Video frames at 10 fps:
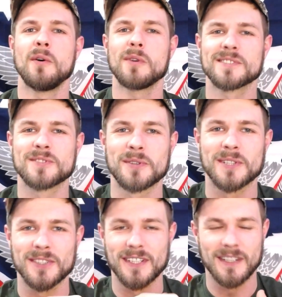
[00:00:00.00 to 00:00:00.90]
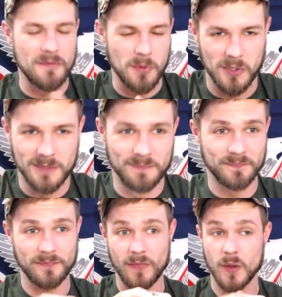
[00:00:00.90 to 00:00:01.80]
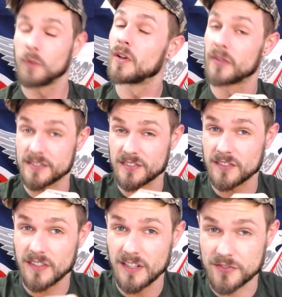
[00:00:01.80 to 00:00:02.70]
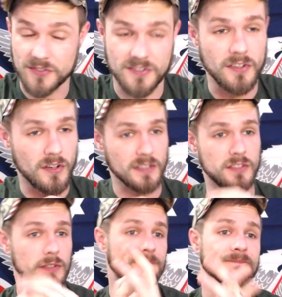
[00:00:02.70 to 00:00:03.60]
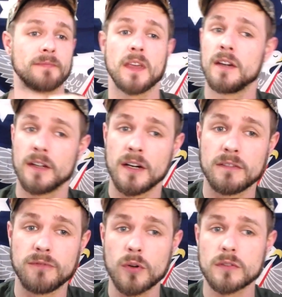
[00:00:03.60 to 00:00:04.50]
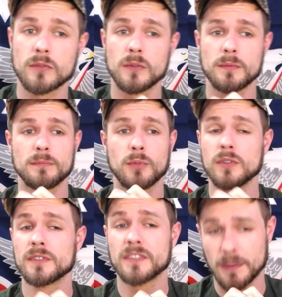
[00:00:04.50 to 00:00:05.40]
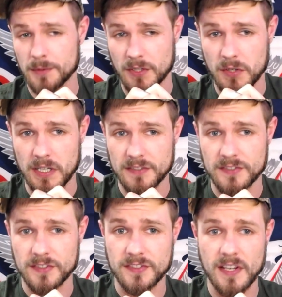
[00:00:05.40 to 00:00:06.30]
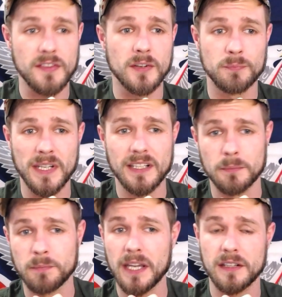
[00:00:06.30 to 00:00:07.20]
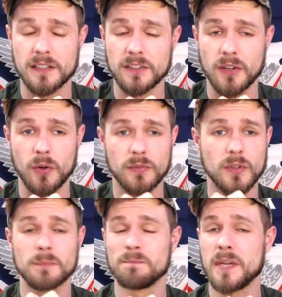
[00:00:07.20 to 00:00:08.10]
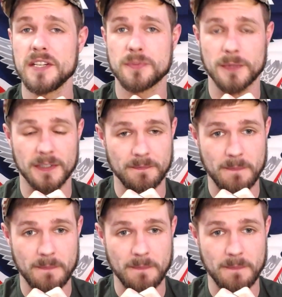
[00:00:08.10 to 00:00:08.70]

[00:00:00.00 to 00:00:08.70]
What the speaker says: What is going on there, everyone? Well, this is an interesting article. Vulnerable Democrats say they're being abandoned over impeachment.